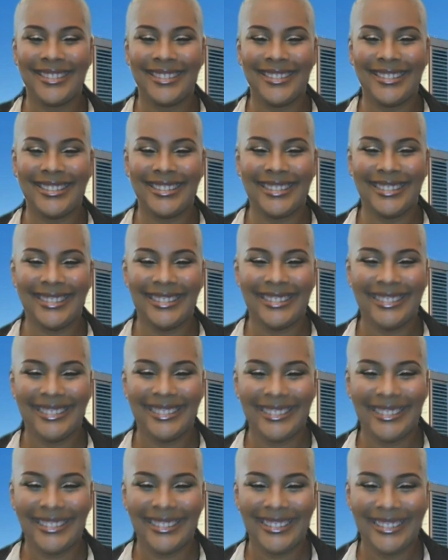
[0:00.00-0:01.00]

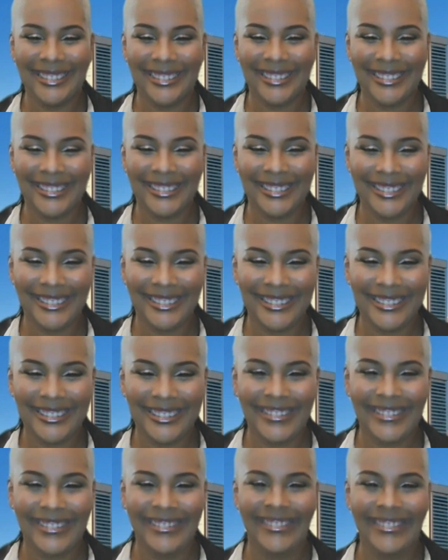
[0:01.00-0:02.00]

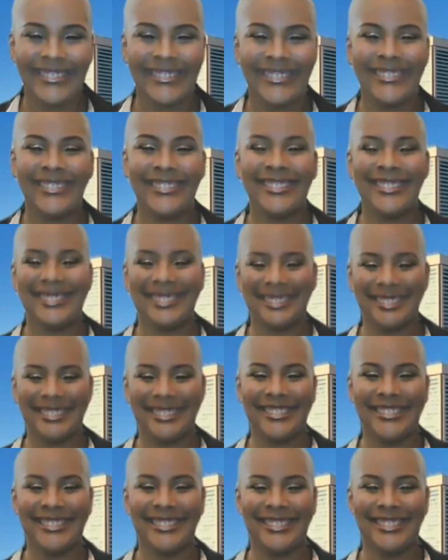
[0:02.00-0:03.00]

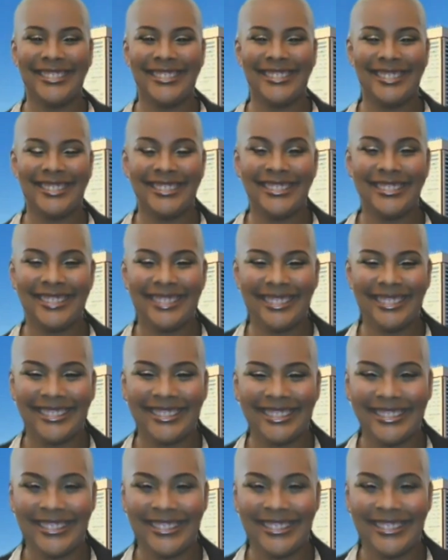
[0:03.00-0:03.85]
No words are spoken by the person on screen.